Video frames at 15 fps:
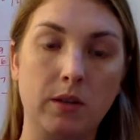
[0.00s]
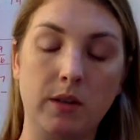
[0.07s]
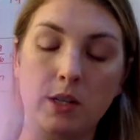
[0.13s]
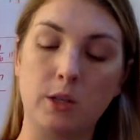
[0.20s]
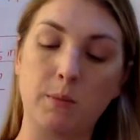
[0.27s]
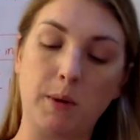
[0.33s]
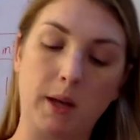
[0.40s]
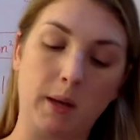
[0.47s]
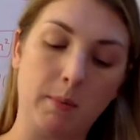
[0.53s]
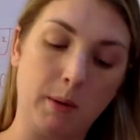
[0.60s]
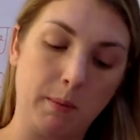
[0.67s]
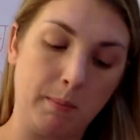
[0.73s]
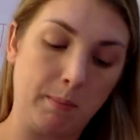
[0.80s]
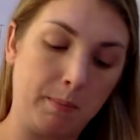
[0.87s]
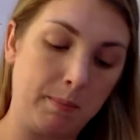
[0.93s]
I should probably
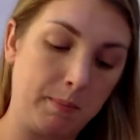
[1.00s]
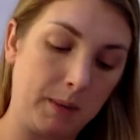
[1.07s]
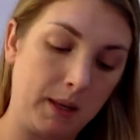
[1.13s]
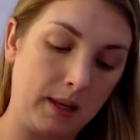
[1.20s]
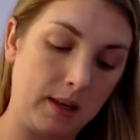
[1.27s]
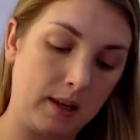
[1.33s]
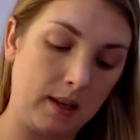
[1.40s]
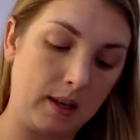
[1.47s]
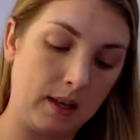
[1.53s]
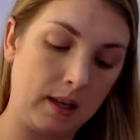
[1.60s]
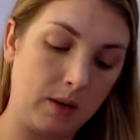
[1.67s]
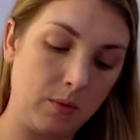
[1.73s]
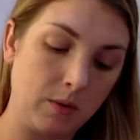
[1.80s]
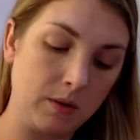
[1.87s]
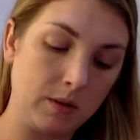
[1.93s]
put P
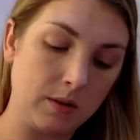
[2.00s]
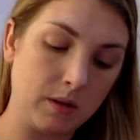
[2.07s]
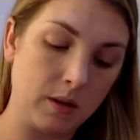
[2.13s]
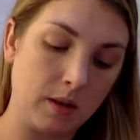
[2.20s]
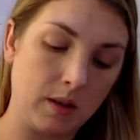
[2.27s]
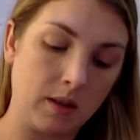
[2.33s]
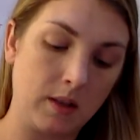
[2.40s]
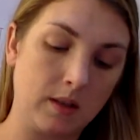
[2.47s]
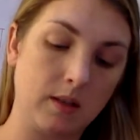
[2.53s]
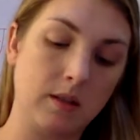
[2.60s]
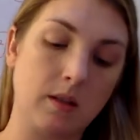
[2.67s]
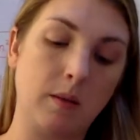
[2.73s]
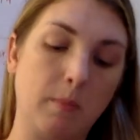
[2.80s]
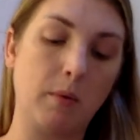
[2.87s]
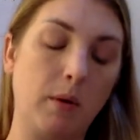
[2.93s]
equals. This is
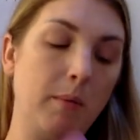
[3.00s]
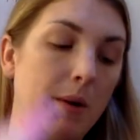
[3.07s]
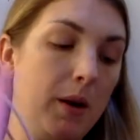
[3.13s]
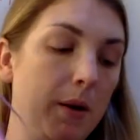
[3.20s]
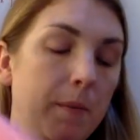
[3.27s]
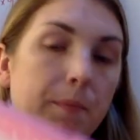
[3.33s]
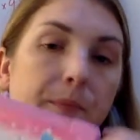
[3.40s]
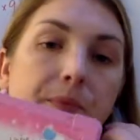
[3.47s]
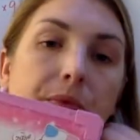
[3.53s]
the perimeter.